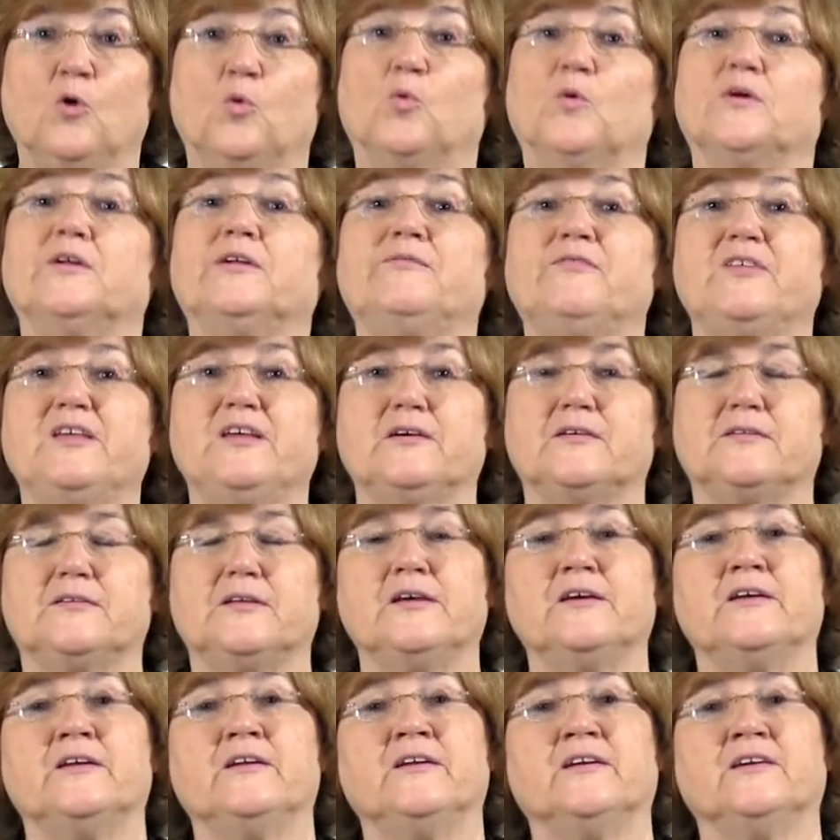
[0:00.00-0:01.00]
one of the
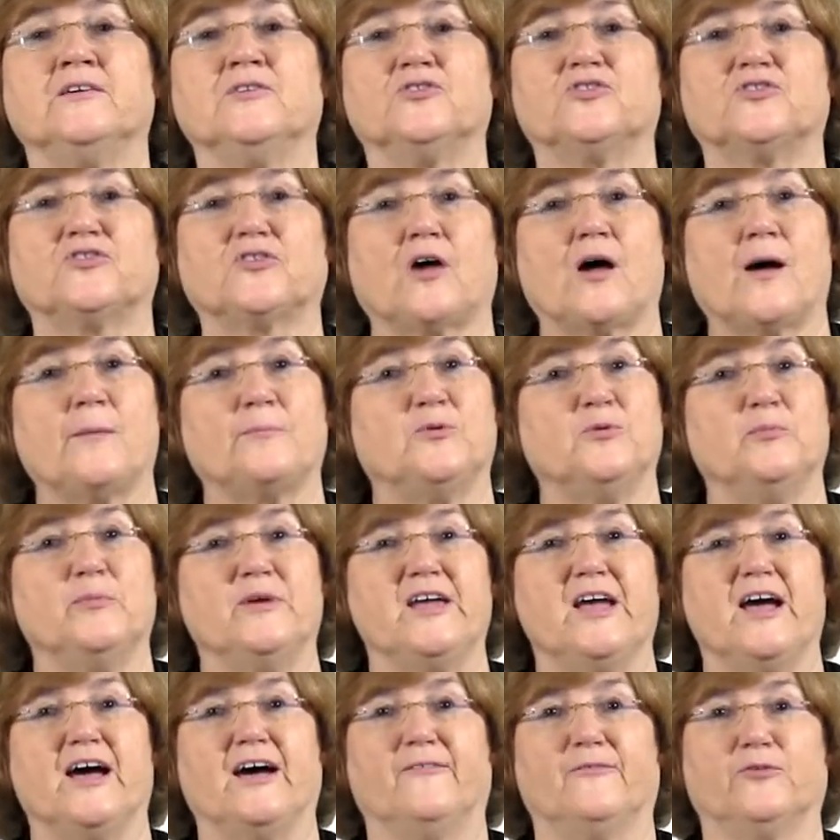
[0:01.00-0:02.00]
attendees stopped
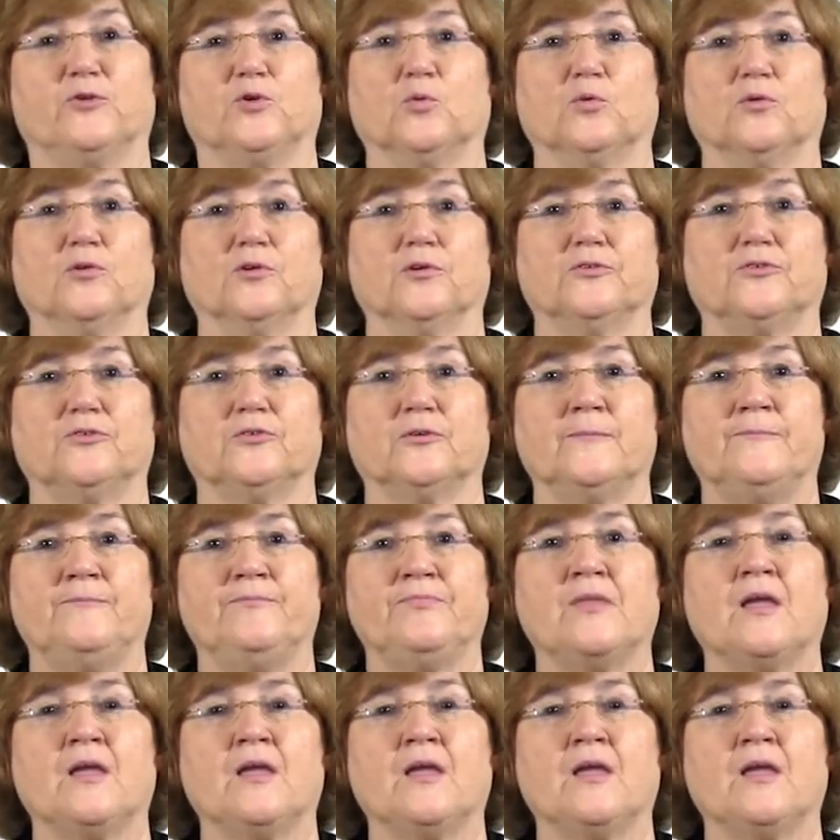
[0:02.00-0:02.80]
me afterwards